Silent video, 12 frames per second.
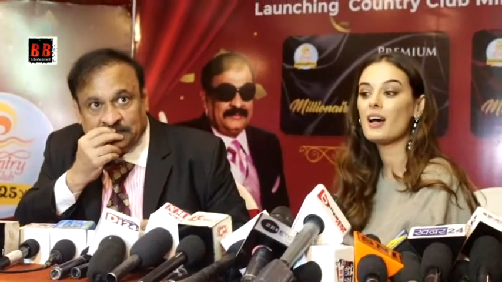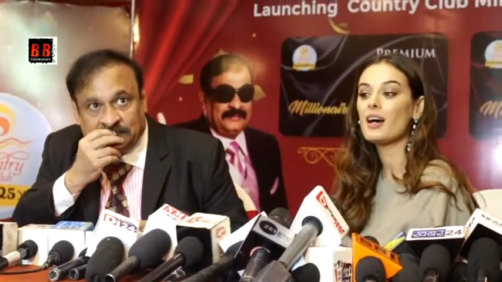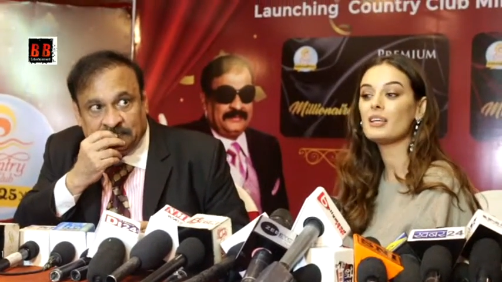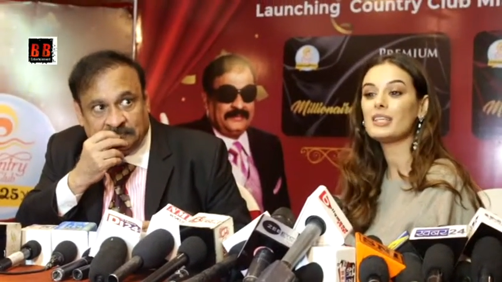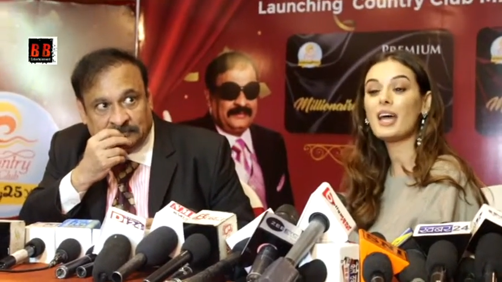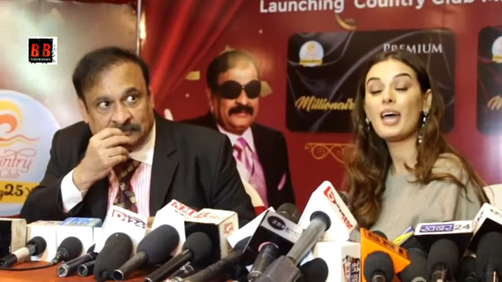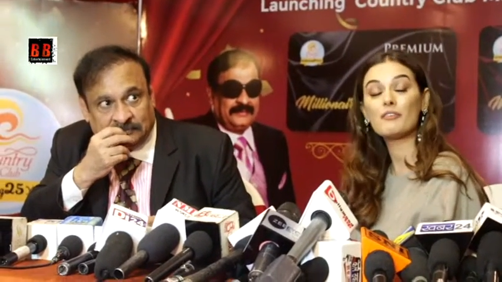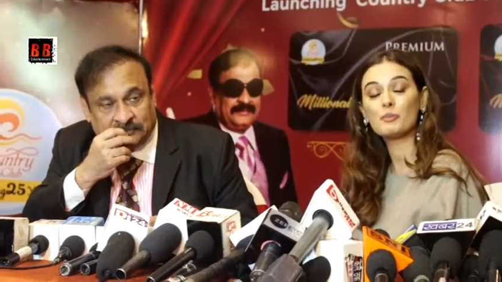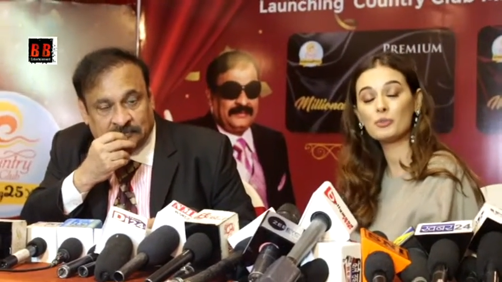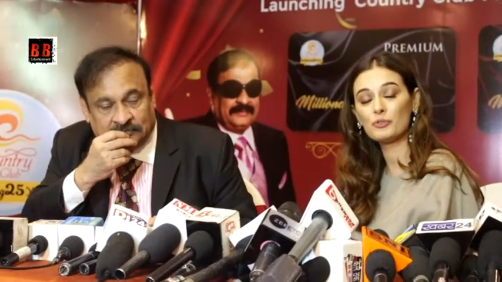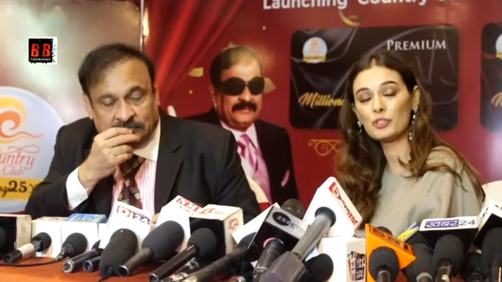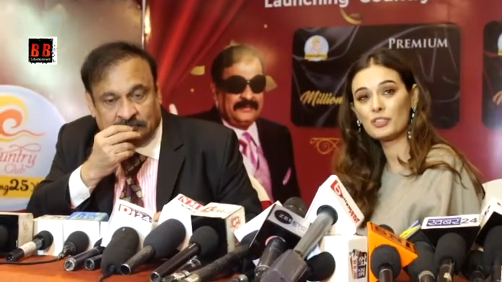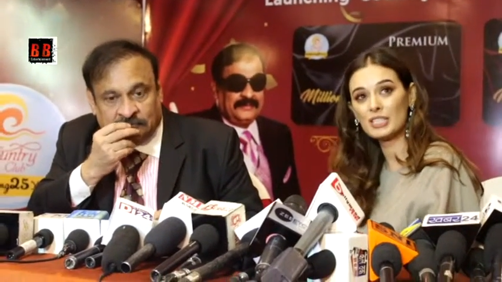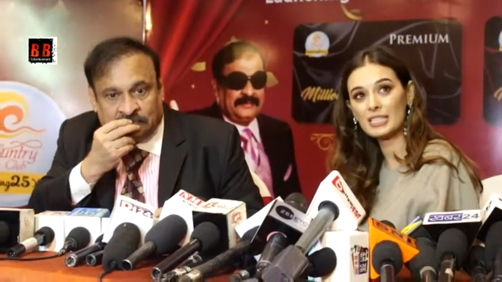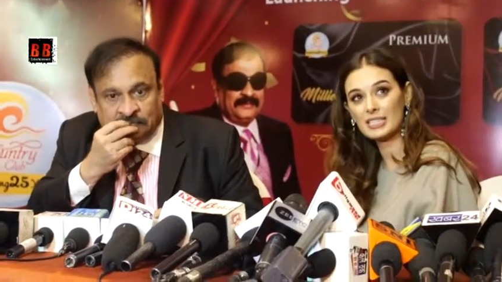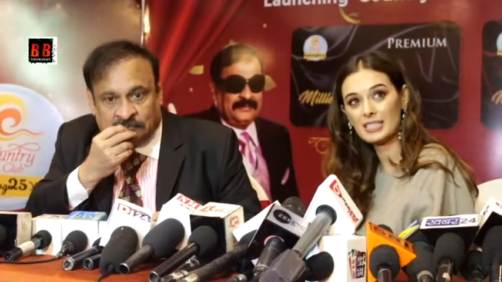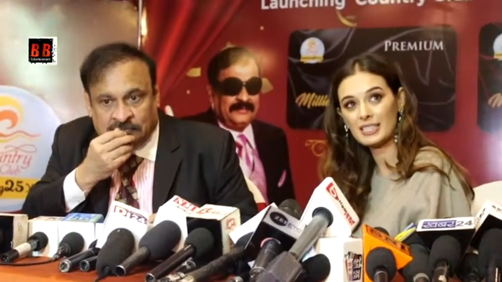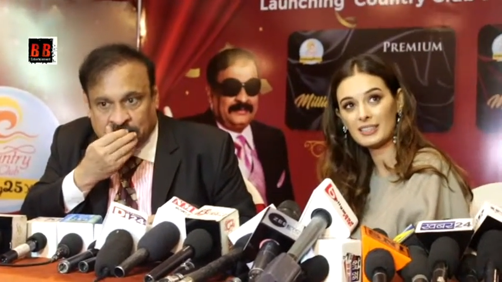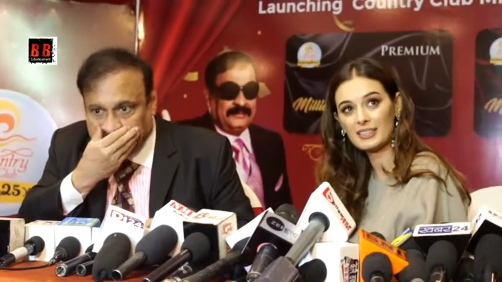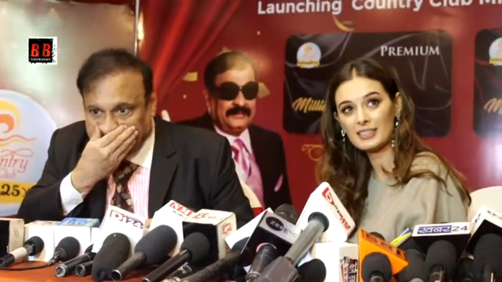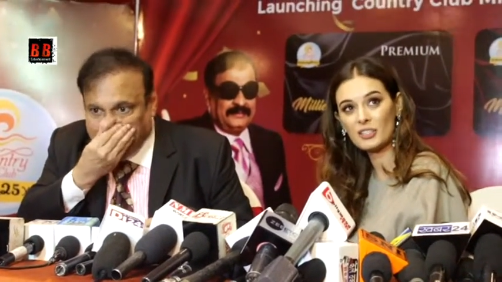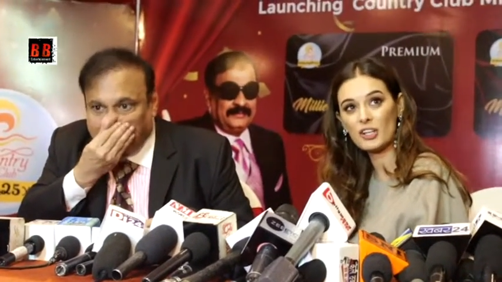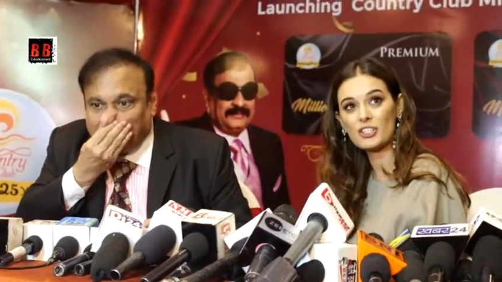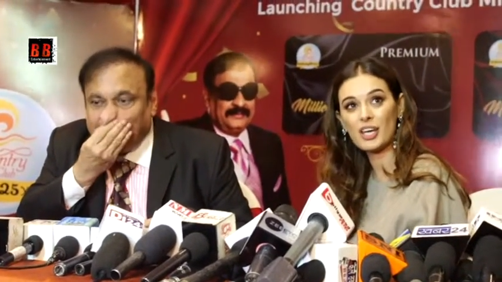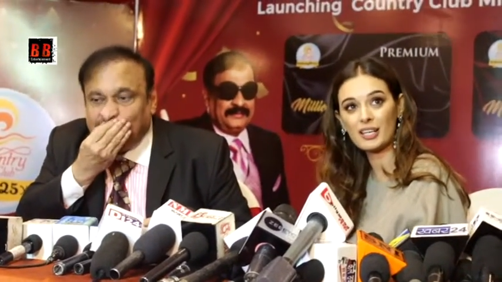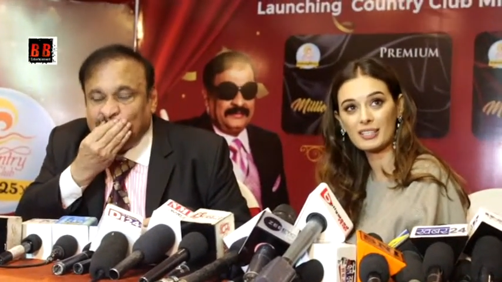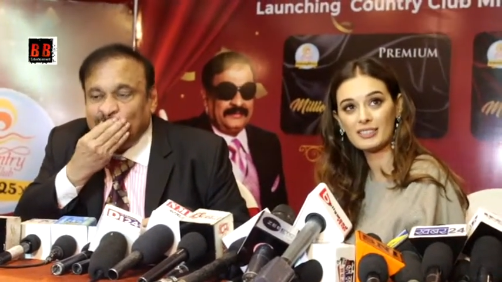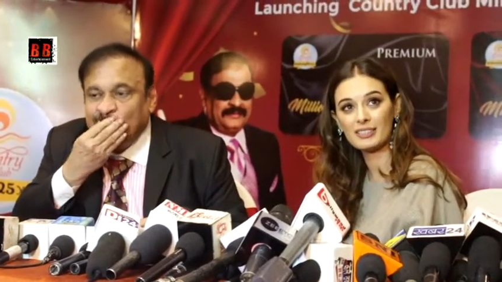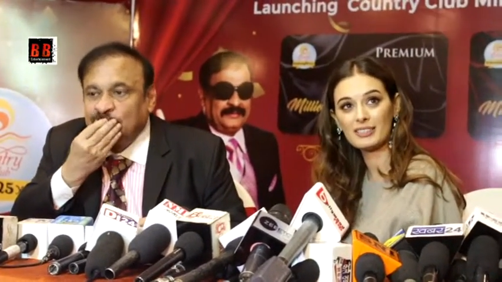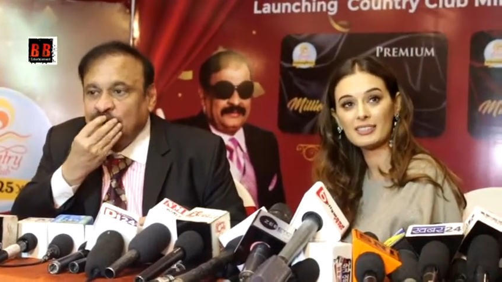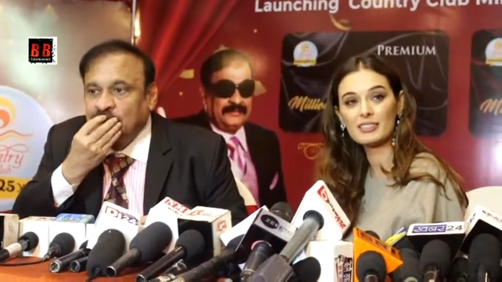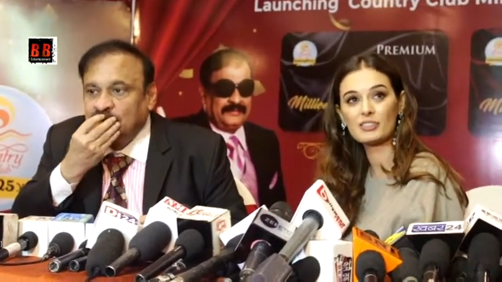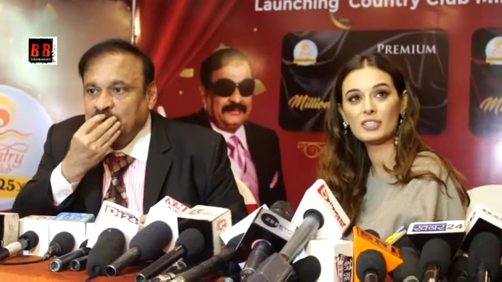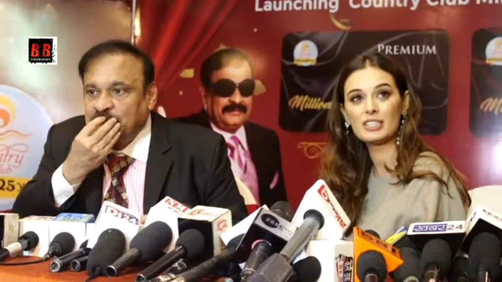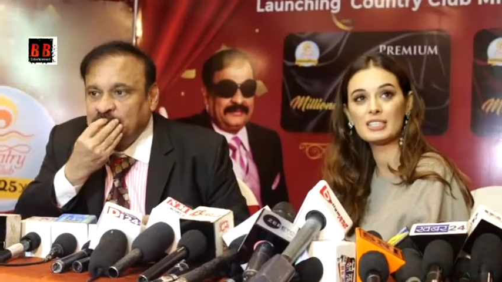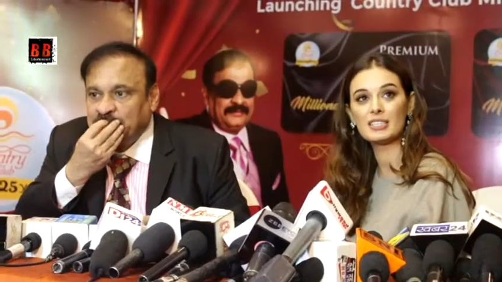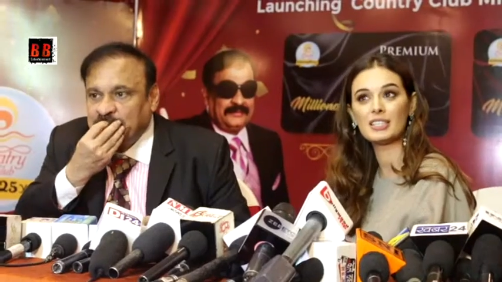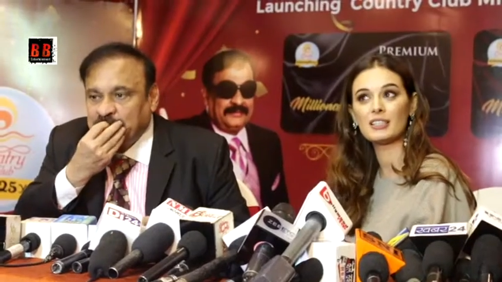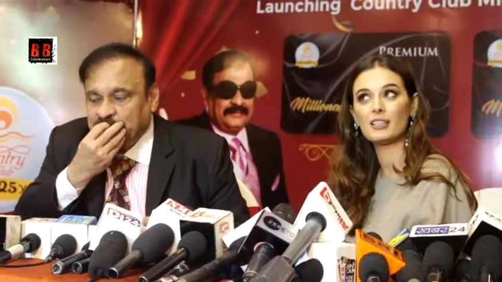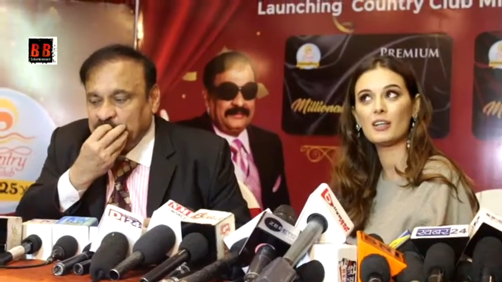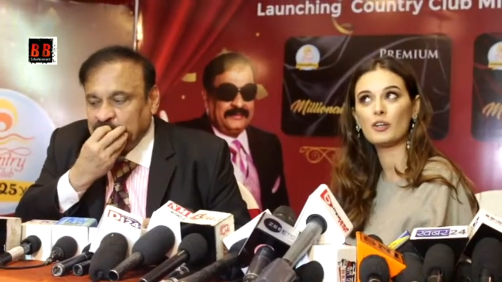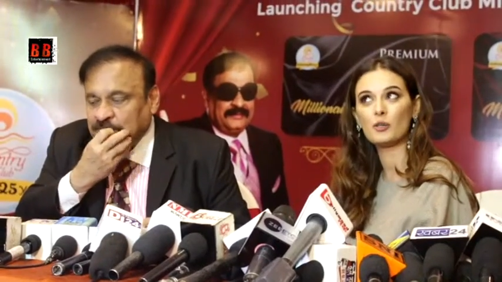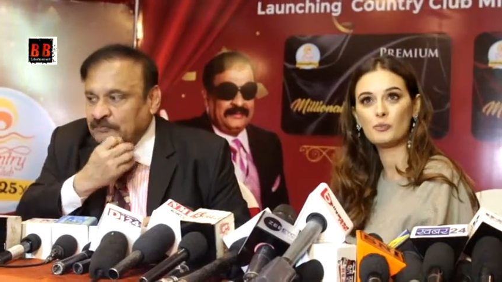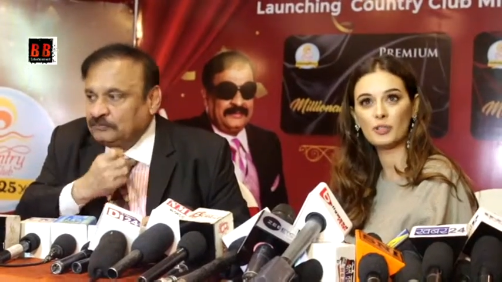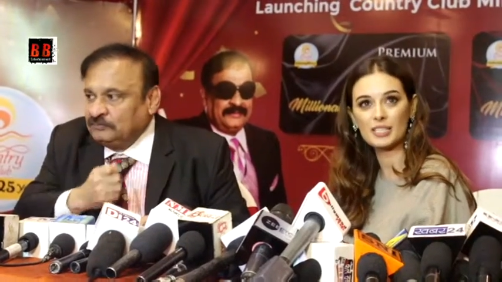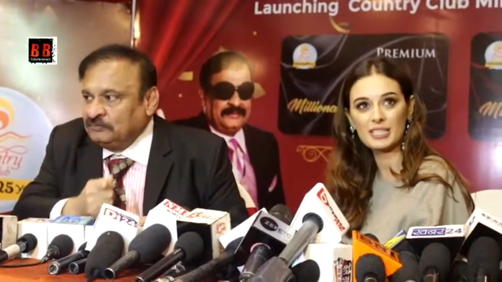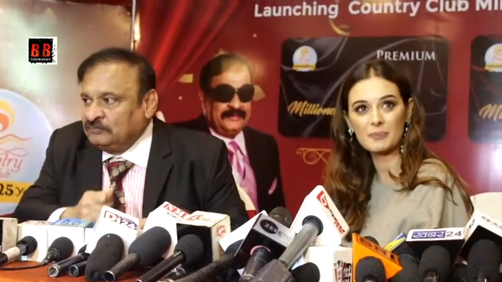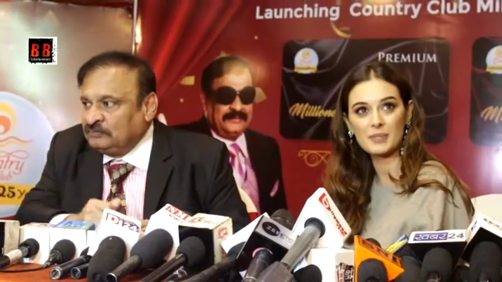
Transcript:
Speaker 1: Uh, yeah, I have a movie releasing. It's called Jack and Dil. It's releasing uh, hopefully in